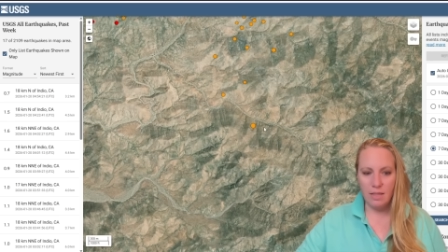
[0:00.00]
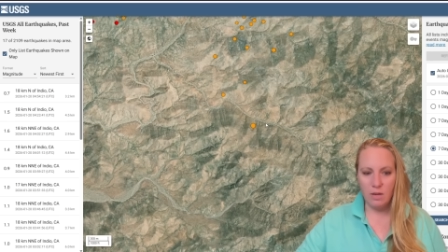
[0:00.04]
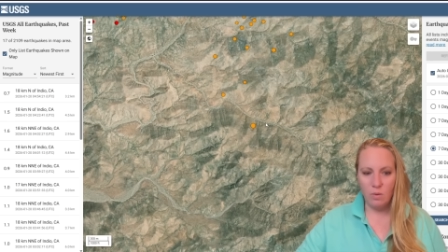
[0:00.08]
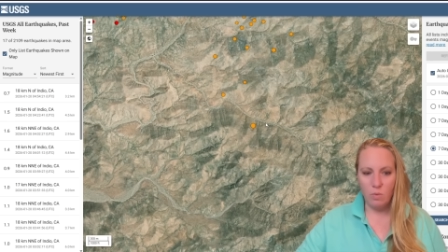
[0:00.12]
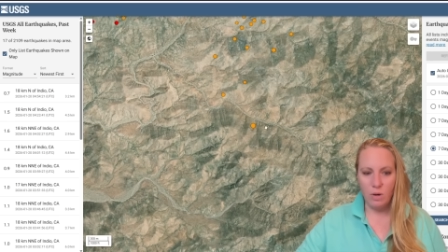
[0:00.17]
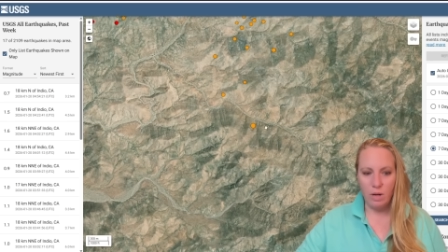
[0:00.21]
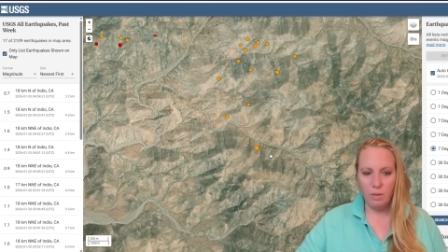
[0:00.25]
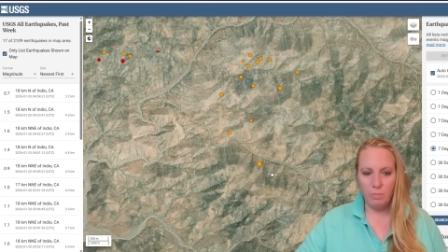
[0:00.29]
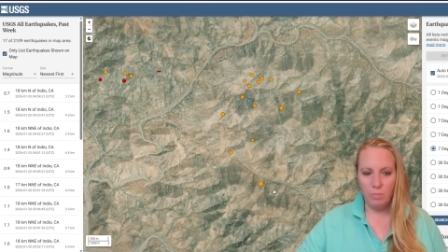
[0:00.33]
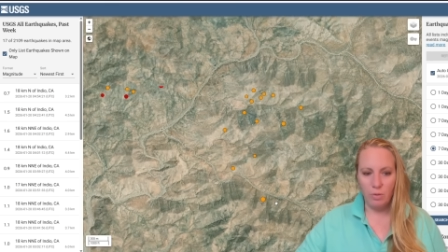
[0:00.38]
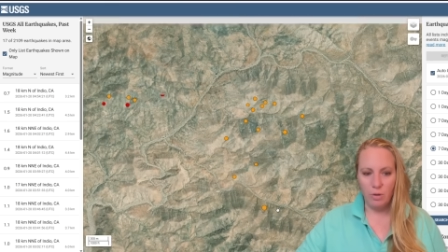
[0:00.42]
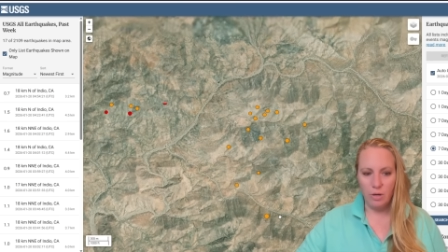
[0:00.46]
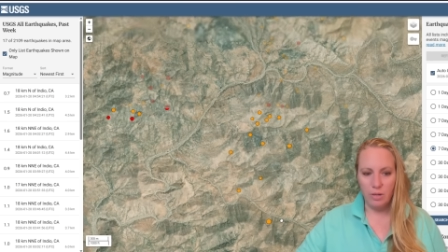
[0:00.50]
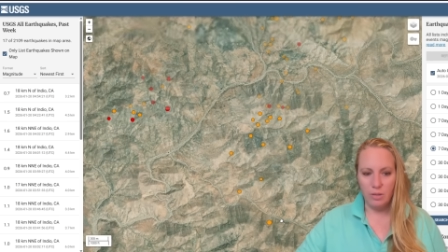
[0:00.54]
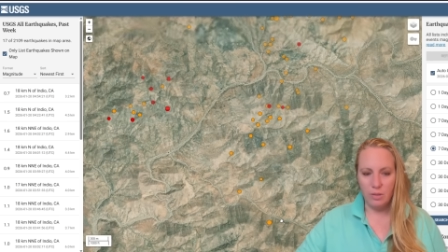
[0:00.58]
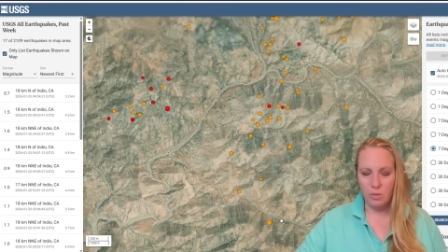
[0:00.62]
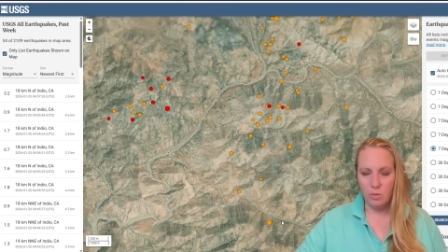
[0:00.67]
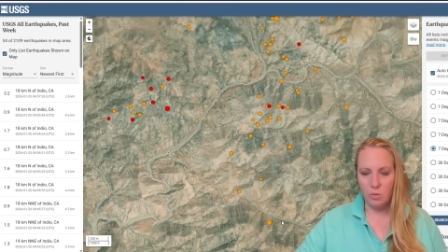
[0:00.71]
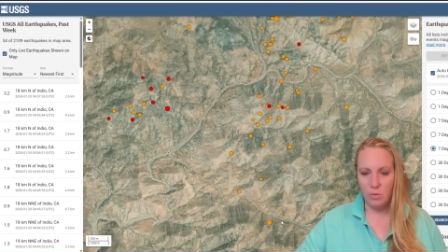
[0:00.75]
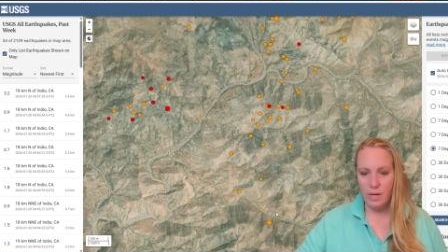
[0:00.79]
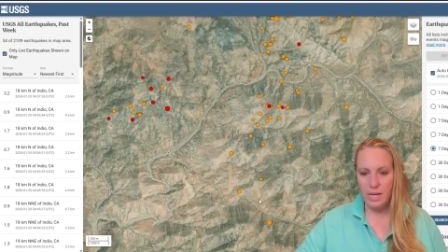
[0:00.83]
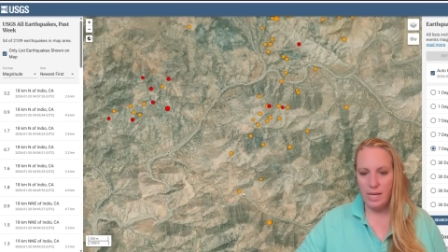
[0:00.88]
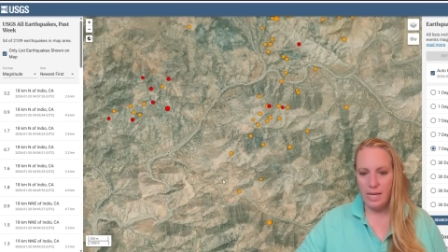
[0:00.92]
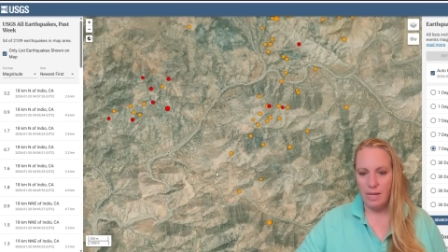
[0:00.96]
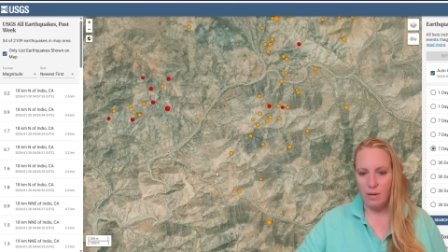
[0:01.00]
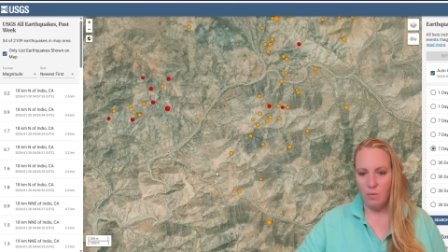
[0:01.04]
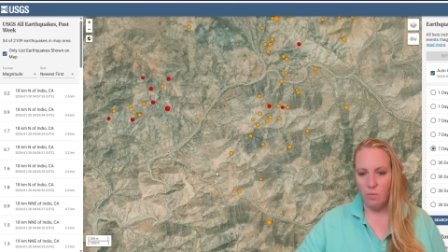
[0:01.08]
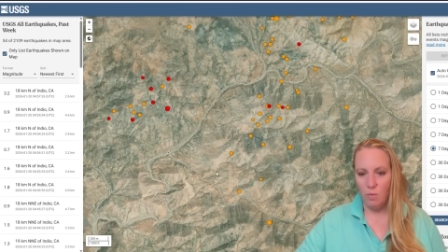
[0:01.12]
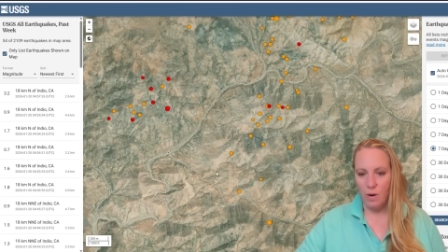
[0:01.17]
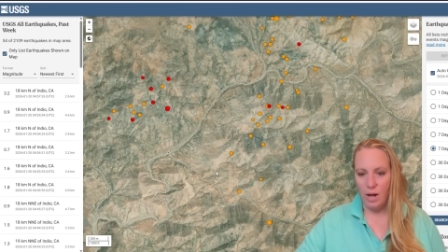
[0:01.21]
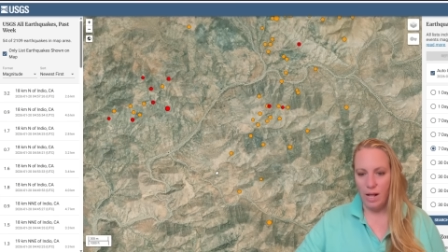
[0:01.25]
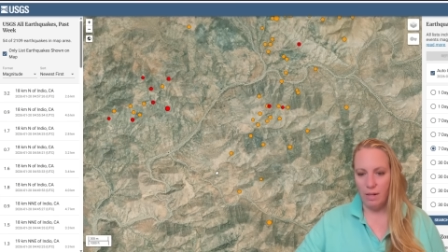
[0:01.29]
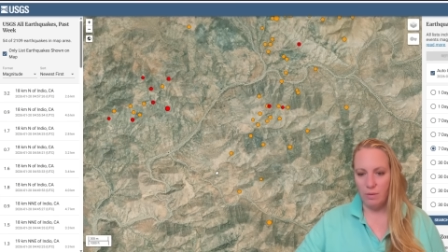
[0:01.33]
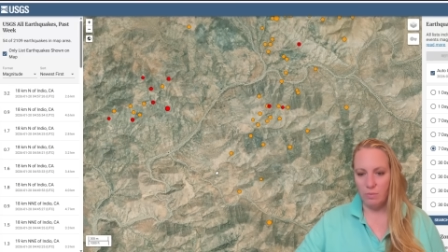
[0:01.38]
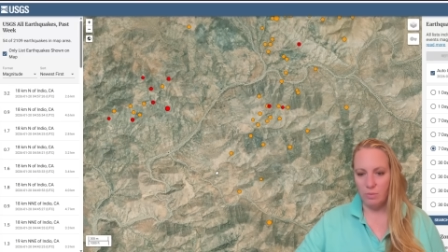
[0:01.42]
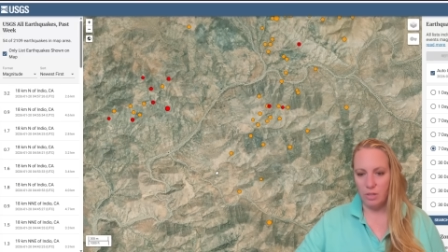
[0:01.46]
1.3
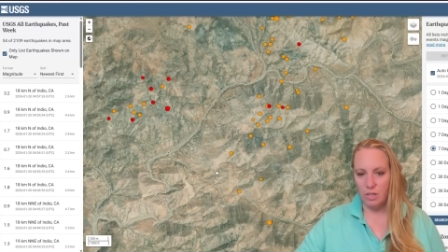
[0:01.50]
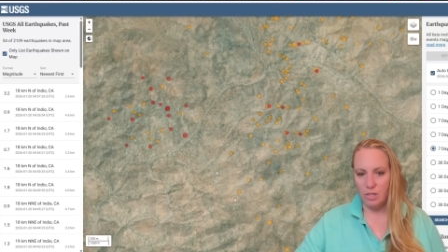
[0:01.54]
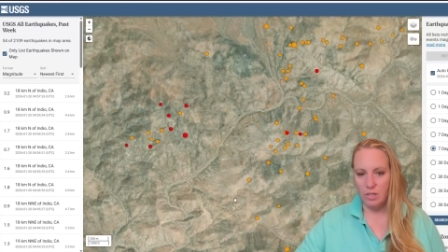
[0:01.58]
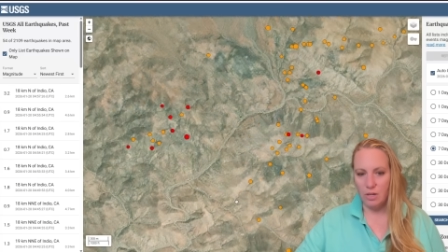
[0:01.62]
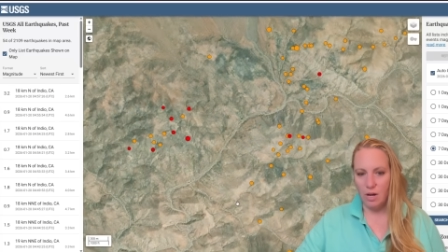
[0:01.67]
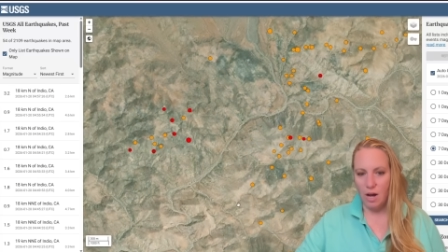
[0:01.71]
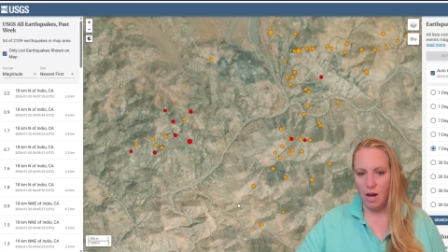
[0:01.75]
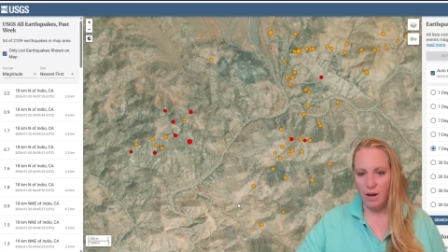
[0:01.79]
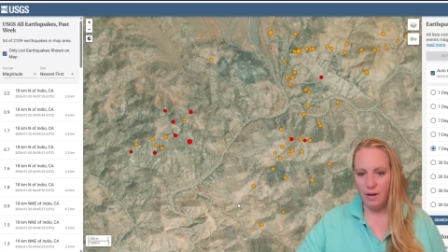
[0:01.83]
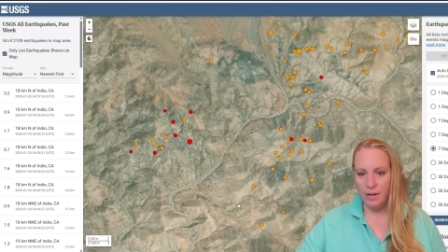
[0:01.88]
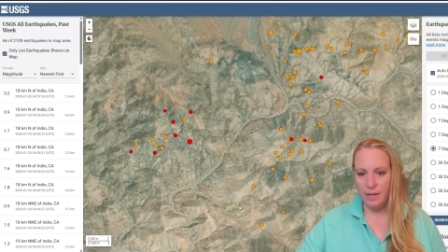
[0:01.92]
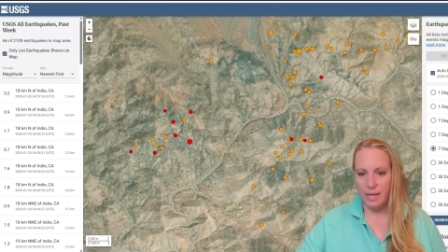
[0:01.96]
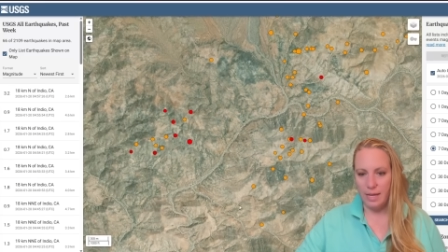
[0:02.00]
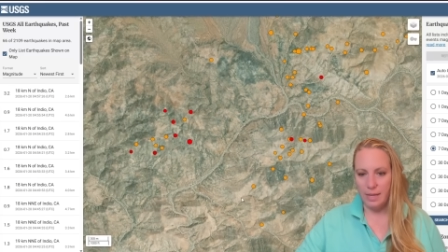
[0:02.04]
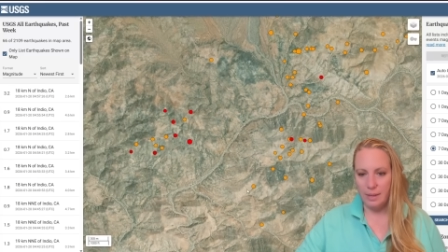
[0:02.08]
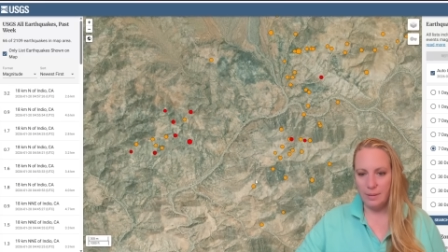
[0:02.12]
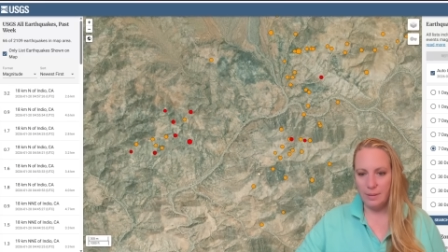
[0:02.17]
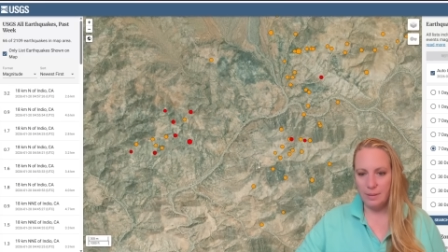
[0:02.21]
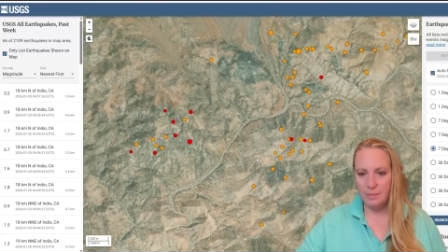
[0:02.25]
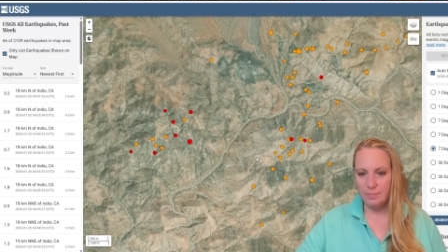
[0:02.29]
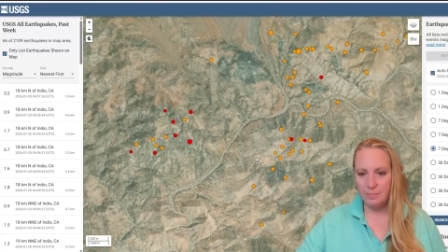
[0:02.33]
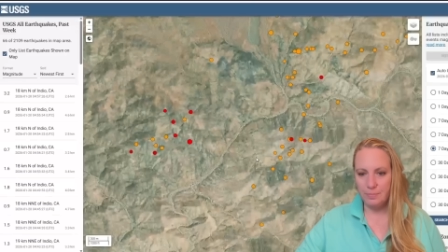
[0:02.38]
while we're talking.